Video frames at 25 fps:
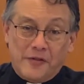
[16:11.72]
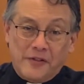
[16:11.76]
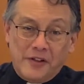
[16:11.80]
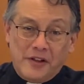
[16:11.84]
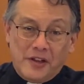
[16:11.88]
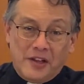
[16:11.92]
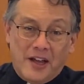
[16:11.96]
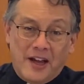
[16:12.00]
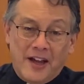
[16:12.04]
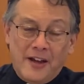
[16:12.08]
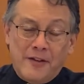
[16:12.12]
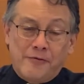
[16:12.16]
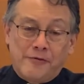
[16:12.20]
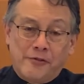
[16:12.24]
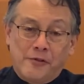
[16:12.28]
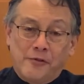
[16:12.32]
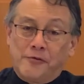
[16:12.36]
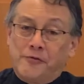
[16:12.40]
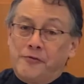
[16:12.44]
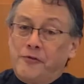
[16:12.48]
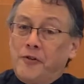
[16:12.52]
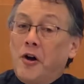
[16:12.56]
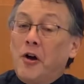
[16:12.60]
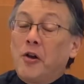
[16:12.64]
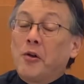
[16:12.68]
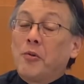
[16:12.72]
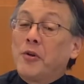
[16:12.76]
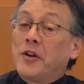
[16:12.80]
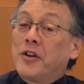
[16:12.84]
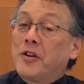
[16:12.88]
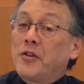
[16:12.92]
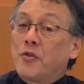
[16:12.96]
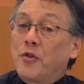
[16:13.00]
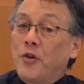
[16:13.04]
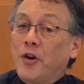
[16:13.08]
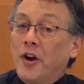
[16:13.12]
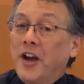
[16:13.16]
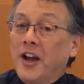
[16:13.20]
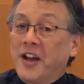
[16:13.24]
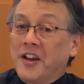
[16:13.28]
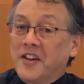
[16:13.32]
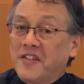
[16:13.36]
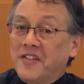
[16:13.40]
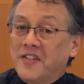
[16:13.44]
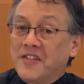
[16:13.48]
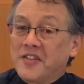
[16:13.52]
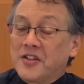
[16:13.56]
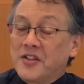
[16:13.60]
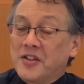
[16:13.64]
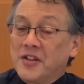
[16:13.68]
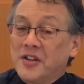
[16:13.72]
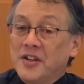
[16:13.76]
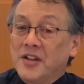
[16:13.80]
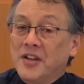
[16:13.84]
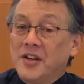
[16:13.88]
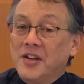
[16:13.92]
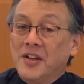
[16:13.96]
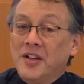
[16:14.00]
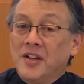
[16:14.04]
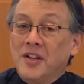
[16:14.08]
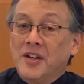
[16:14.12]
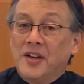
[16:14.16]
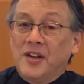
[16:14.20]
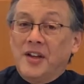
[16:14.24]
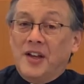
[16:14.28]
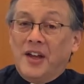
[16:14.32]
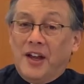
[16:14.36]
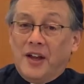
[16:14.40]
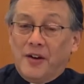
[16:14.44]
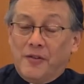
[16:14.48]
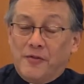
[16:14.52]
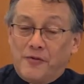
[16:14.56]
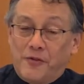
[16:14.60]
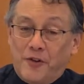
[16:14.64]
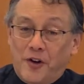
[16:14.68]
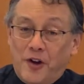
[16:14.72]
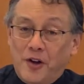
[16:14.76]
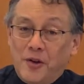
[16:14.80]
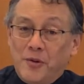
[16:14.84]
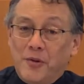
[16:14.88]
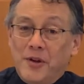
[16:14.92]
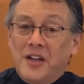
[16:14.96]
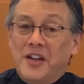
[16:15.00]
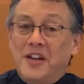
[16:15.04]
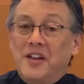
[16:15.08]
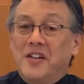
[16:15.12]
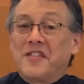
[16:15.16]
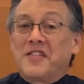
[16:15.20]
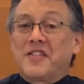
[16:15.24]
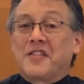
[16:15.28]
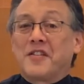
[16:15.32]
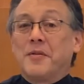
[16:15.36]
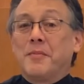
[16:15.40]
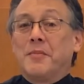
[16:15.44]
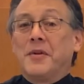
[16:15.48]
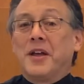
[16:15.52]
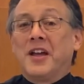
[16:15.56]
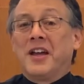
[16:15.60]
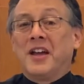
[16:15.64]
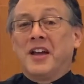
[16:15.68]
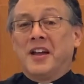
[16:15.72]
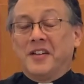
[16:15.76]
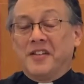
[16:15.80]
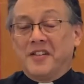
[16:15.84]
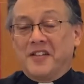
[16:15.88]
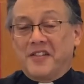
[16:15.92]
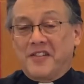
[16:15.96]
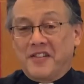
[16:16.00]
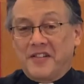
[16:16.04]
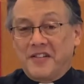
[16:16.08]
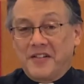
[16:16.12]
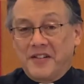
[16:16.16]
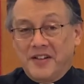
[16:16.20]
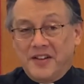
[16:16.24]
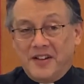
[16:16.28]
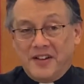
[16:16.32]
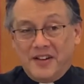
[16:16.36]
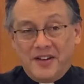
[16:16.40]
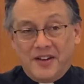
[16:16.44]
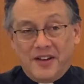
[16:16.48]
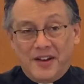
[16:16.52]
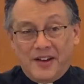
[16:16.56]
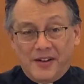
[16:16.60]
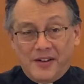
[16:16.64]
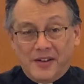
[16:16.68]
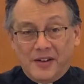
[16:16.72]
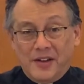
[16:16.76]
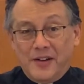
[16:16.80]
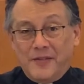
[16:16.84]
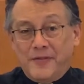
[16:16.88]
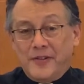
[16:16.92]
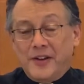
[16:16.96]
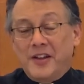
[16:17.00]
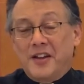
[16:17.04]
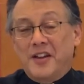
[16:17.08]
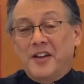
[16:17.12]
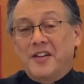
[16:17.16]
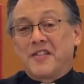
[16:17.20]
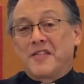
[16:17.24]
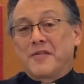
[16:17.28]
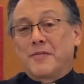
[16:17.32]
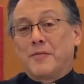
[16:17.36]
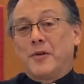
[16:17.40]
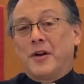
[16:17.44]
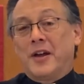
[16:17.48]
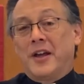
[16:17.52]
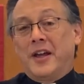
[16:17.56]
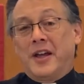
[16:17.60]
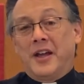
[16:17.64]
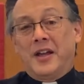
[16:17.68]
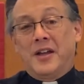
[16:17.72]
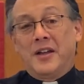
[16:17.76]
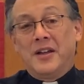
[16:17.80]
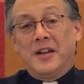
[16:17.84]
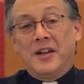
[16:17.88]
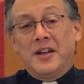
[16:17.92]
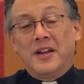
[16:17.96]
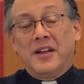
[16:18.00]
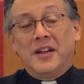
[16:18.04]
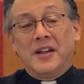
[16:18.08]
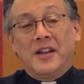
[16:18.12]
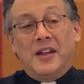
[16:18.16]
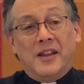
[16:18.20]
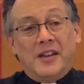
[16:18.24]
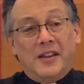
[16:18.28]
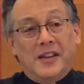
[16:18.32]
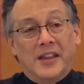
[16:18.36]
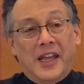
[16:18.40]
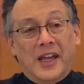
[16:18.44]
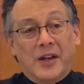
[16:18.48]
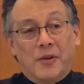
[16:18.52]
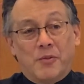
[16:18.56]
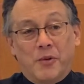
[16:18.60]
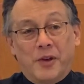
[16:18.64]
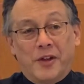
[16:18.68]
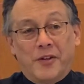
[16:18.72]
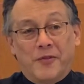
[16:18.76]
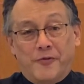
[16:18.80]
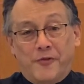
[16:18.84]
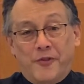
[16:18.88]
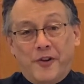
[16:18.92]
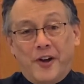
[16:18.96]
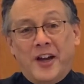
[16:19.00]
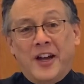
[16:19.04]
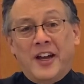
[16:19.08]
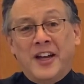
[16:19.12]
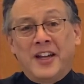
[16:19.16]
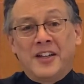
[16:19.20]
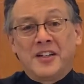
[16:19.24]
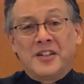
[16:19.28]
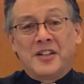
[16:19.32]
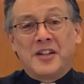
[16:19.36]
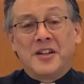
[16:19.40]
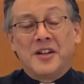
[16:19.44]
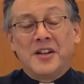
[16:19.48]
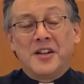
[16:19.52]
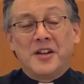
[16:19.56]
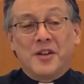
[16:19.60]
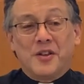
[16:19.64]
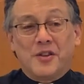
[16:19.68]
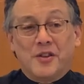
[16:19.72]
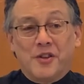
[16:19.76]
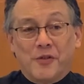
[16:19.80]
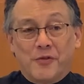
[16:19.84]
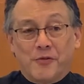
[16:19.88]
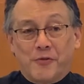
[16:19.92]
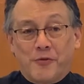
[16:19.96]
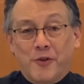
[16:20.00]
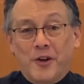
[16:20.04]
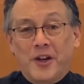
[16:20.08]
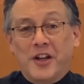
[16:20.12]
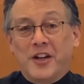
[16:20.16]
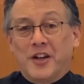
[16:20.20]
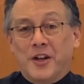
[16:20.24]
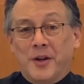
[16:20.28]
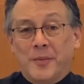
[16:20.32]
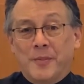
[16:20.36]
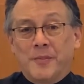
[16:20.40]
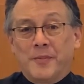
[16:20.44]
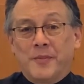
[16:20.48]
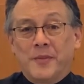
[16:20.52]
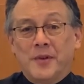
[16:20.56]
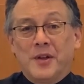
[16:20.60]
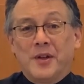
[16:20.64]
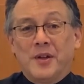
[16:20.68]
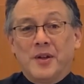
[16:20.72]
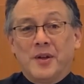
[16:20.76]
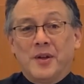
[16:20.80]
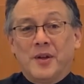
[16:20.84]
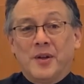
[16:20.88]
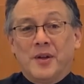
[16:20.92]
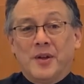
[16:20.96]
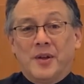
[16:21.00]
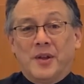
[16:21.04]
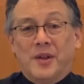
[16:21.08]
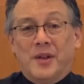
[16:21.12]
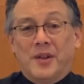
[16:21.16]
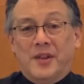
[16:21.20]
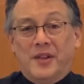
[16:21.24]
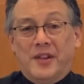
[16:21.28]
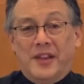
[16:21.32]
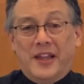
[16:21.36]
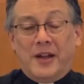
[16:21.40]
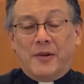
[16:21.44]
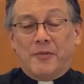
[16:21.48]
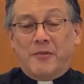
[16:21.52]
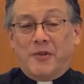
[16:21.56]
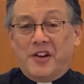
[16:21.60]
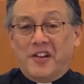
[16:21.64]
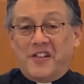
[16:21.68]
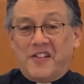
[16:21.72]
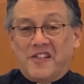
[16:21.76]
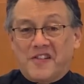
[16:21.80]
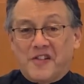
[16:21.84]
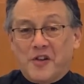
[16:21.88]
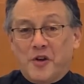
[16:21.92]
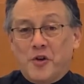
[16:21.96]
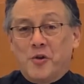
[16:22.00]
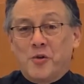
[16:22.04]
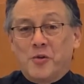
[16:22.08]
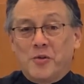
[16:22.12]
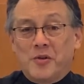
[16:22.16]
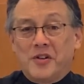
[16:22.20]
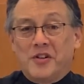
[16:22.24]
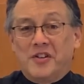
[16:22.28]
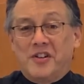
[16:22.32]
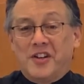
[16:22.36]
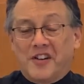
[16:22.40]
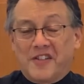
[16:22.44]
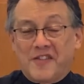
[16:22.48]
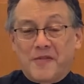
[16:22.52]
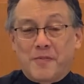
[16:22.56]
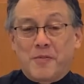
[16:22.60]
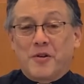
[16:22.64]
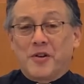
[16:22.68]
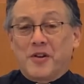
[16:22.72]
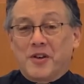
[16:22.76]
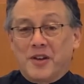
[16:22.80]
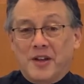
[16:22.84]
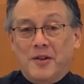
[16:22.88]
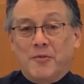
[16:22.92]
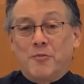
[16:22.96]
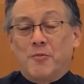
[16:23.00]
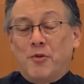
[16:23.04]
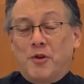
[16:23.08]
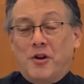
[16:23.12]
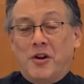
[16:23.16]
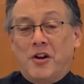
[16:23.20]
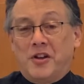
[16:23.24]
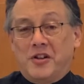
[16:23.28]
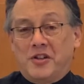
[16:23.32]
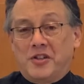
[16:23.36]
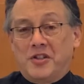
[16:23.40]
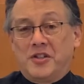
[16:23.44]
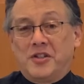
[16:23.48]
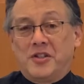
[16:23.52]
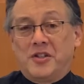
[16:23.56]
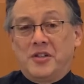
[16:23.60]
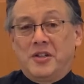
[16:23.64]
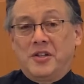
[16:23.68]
life of following Christ and following his commands and living his way that we find the freedom that we so desperately want.